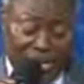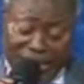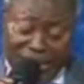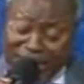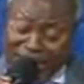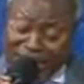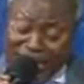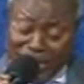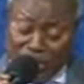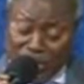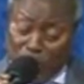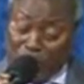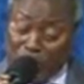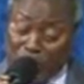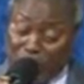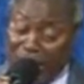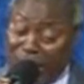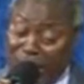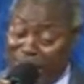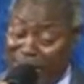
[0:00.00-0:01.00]
they that were
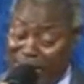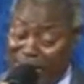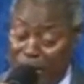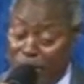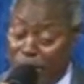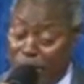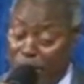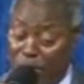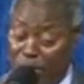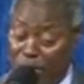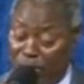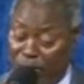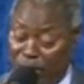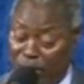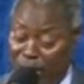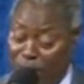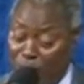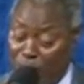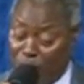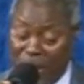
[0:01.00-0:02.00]
scattered
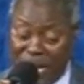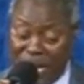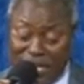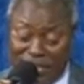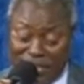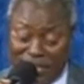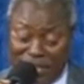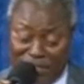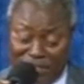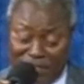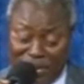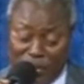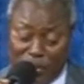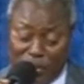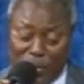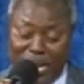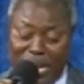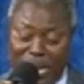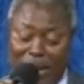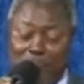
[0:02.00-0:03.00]
abroad went
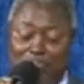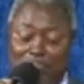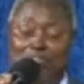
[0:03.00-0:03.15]
everywhere